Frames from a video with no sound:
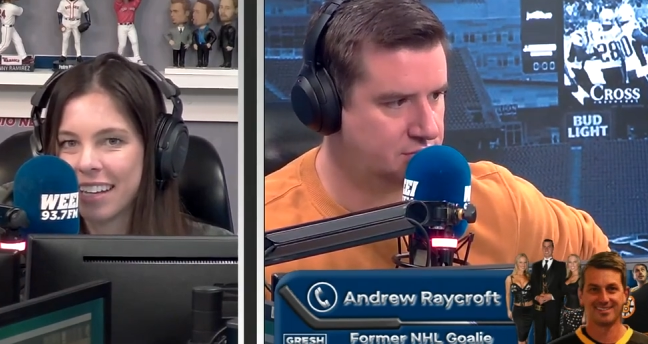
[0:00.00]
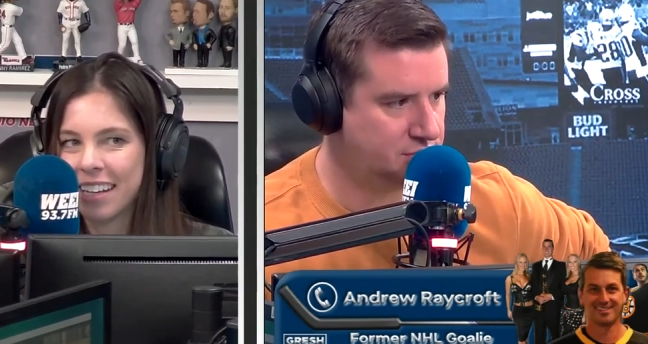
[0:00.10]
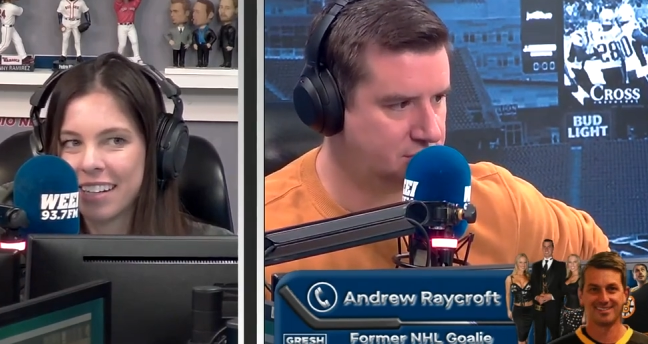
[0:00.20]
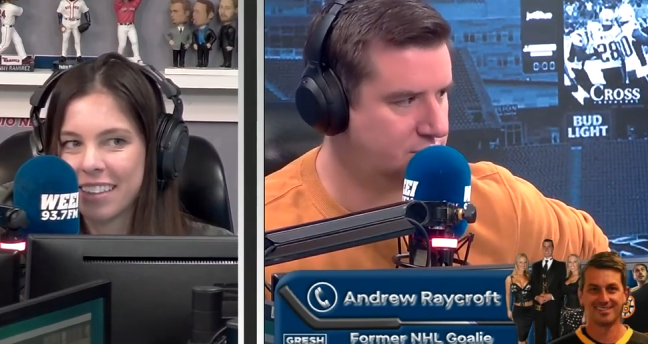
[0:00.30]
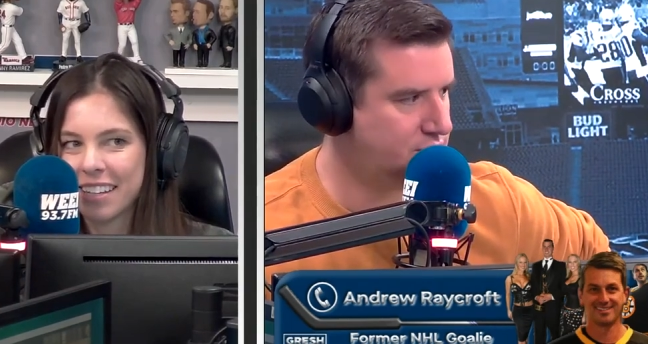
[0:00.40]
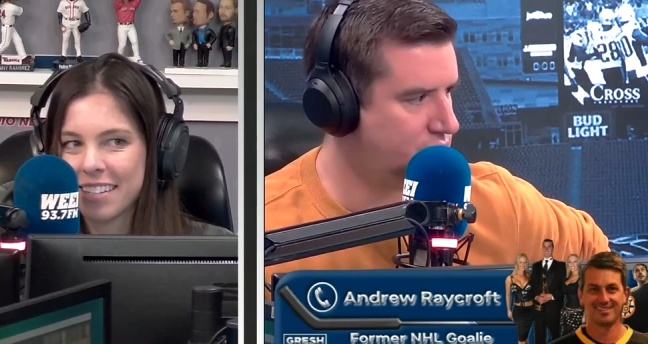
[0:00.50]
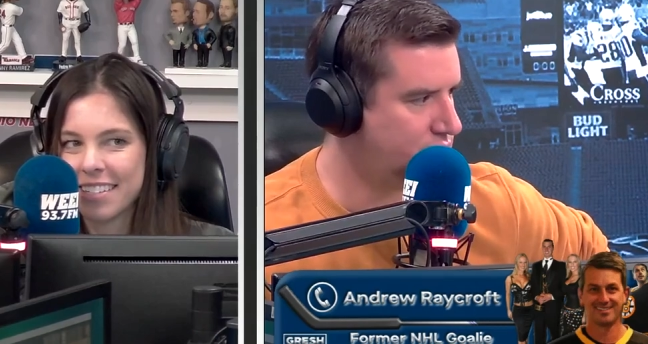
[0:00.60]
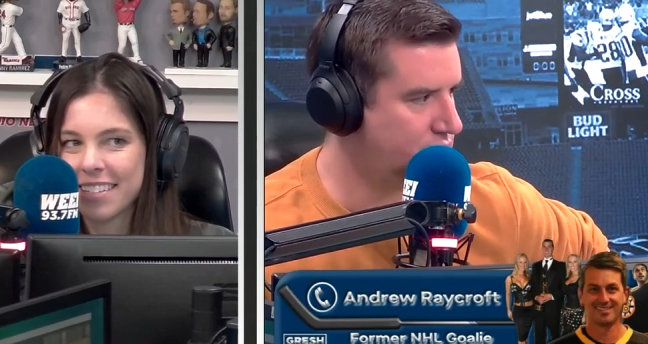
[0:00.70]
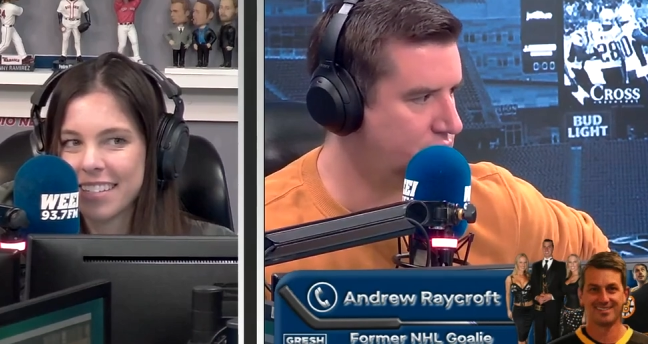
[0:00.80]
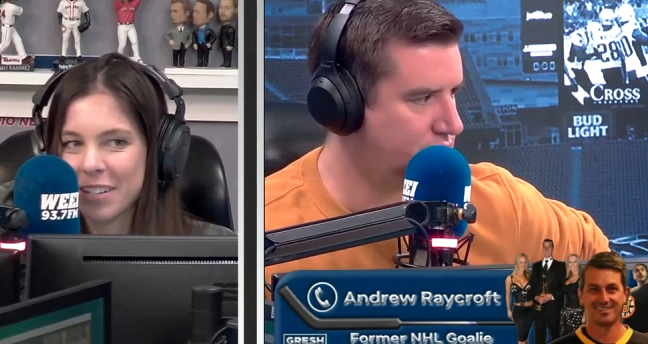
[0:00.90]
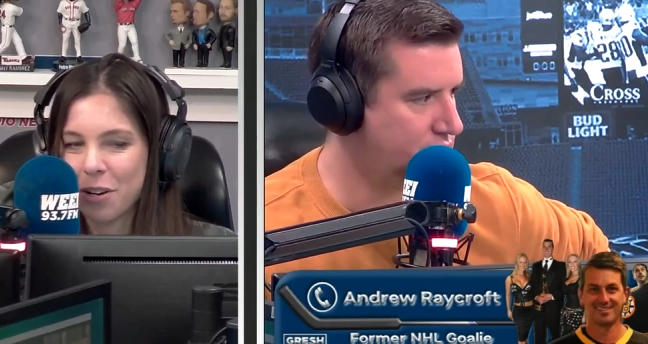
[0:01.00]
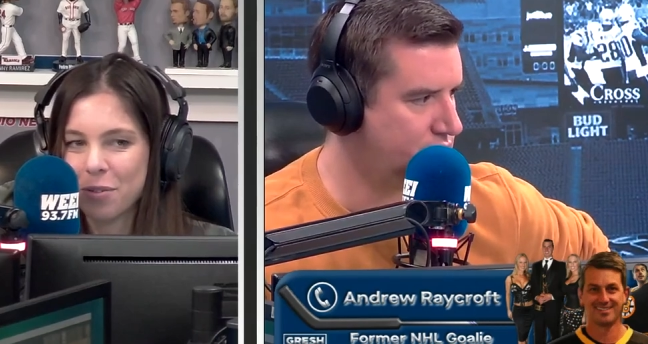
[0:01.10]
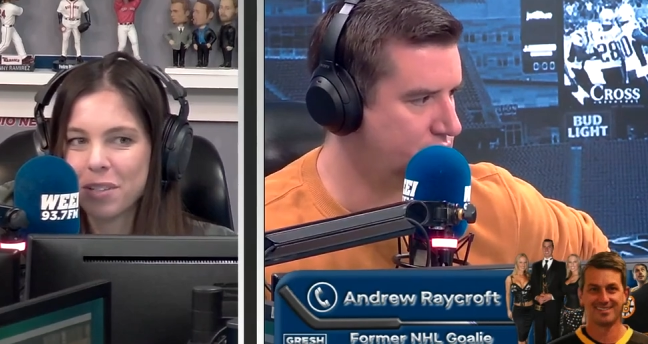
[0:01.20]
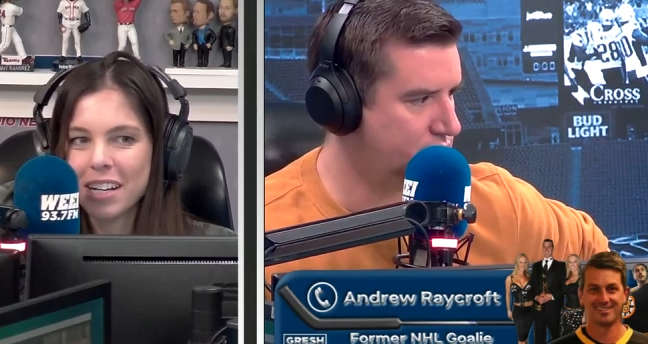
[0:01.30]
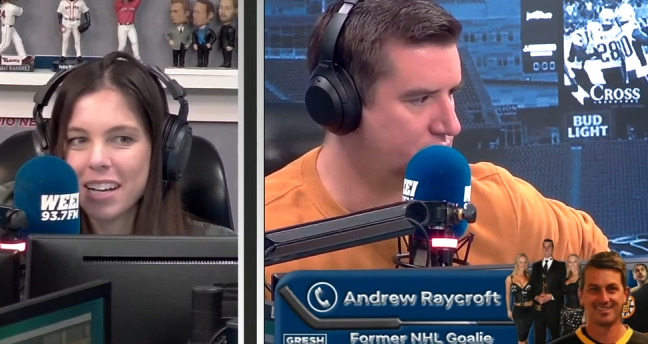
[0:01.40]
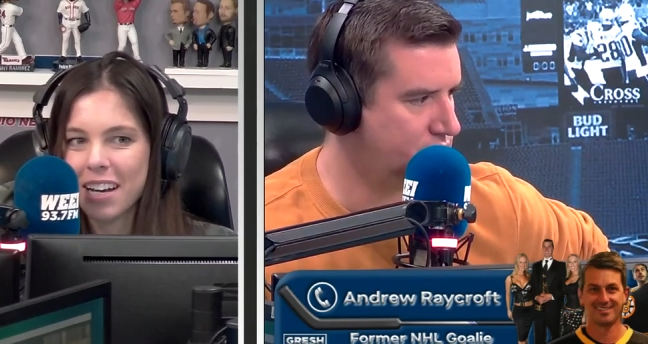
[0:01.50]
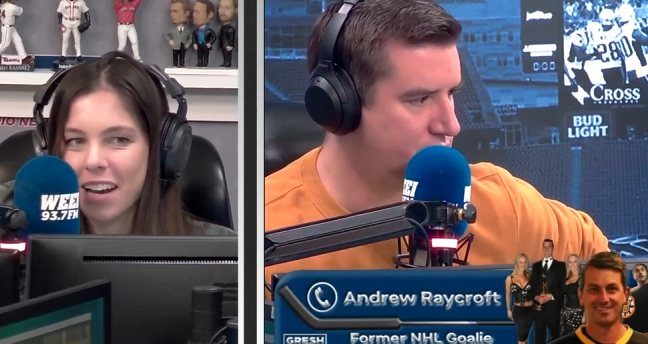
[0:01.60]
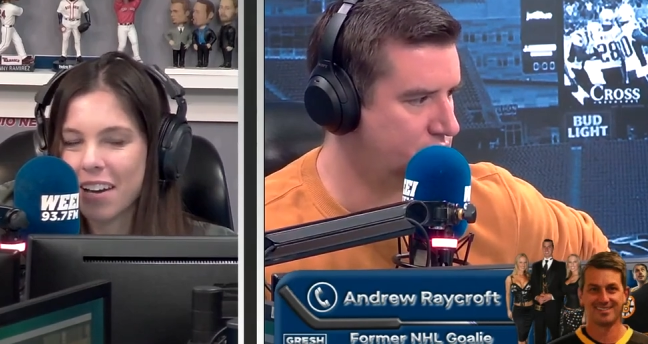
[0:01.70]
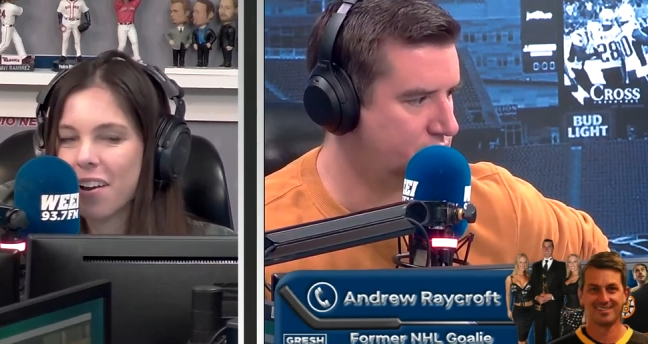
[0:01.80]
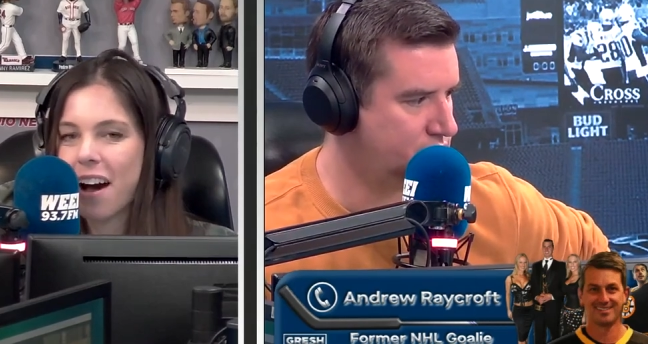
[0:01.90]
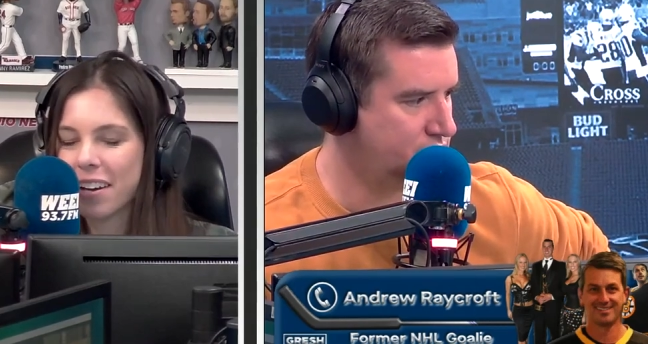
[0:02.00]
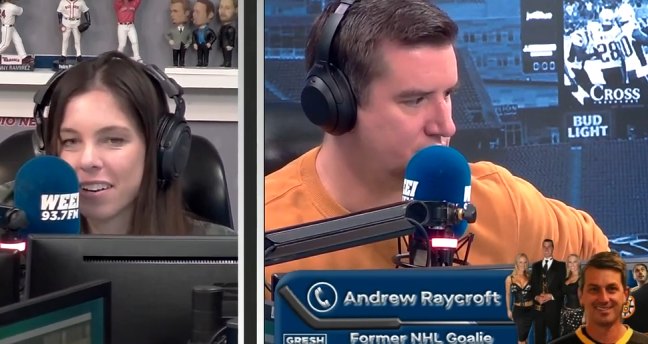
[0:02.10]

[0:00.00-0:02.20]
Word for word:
Speaker 1: in this, you know, not